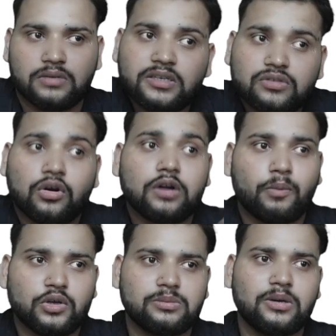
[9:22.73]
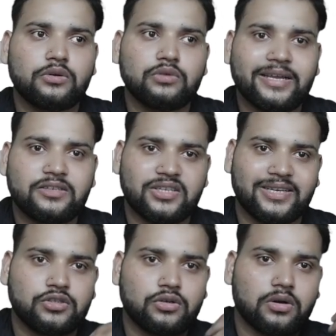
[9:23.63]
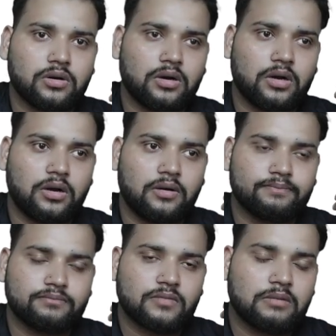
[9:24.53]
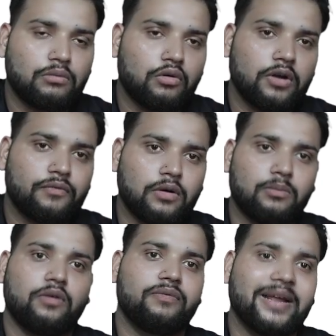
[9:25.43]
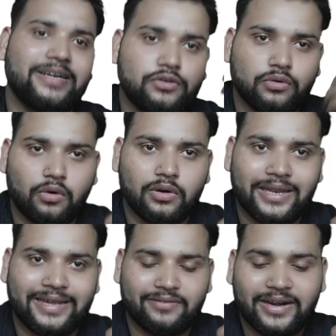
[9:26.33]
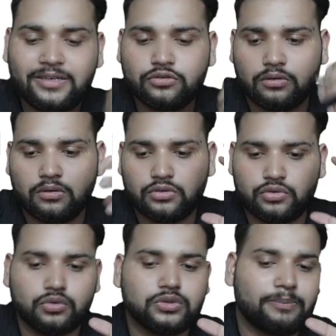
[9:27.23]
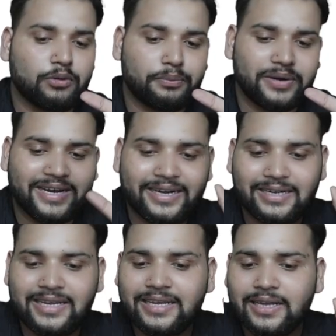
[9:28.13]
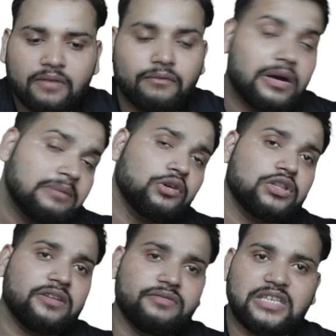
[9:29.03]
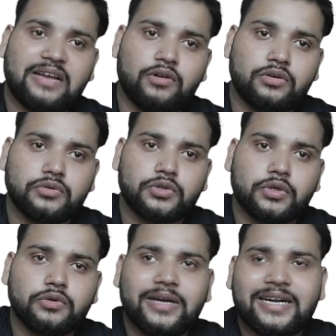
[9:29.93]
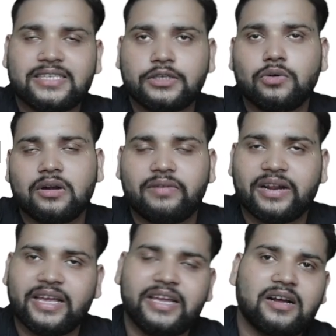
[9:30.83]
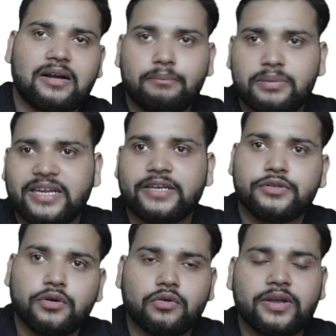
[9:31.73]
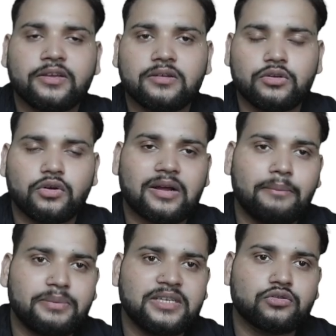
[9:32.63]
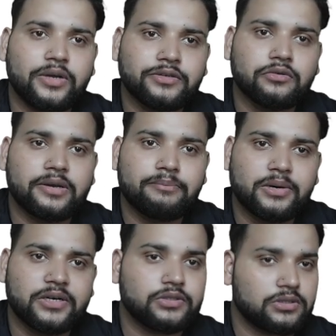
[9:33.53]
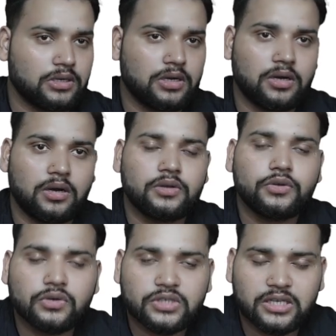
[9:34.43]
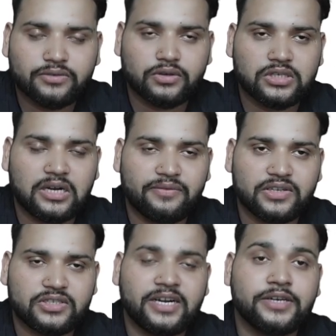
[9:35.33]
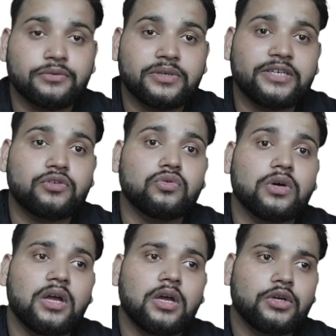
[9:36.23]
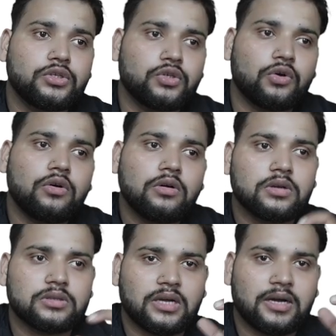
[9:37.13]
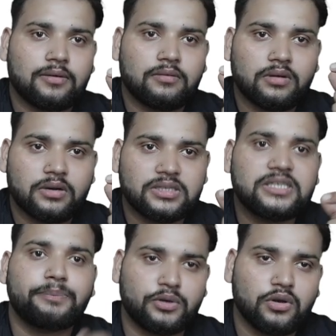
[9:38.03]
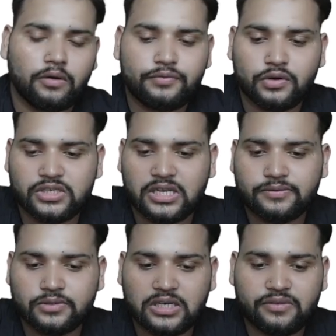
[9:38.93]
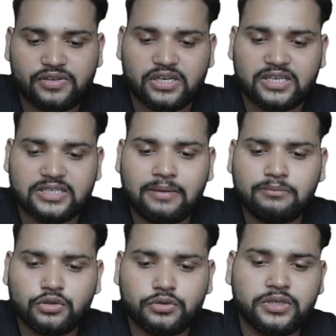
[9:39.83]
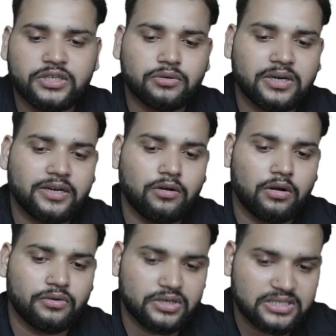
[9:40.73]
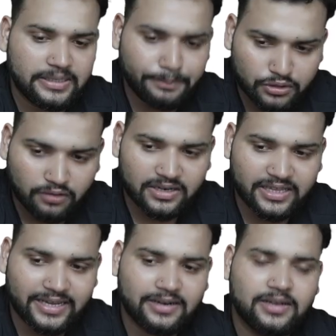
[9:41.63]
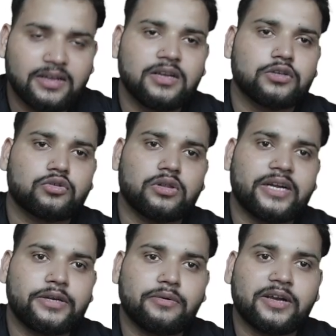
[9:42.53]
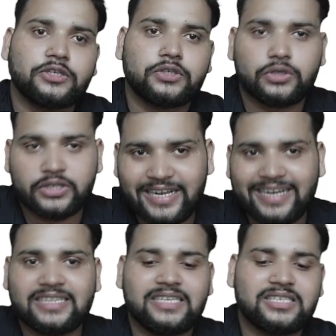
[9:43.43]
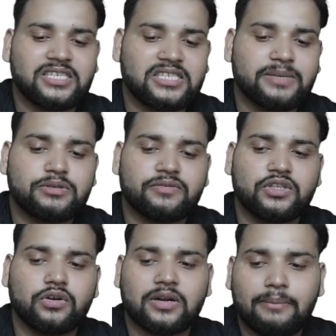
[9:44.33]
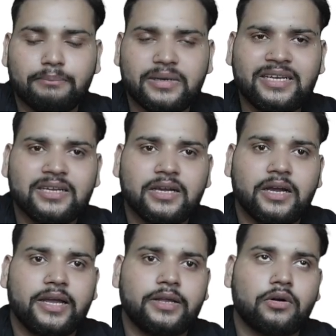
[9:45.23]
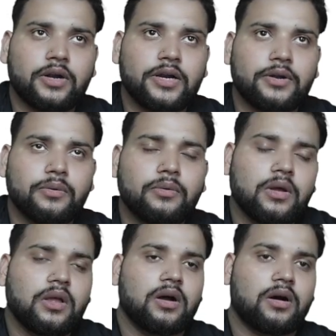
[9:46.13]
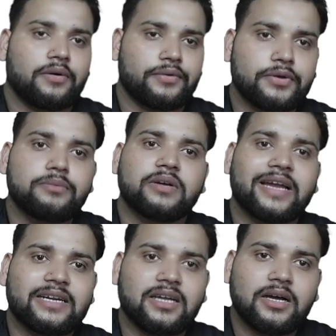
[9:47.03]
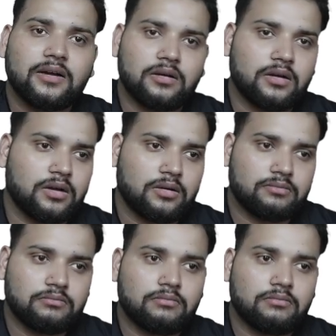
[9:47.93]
it's not possible to like change your uh, mode from offline to online, right? So choose appropriately. One more thing which I want to show you, let's say you are working in a company and you're going, your company is going to reimburse uh, your Salesforce certification and you need to show the receipt of your Salesforce certification exam. So you need to click on receipts over there so that you can share these receipts with your company in order to uh, get the uh,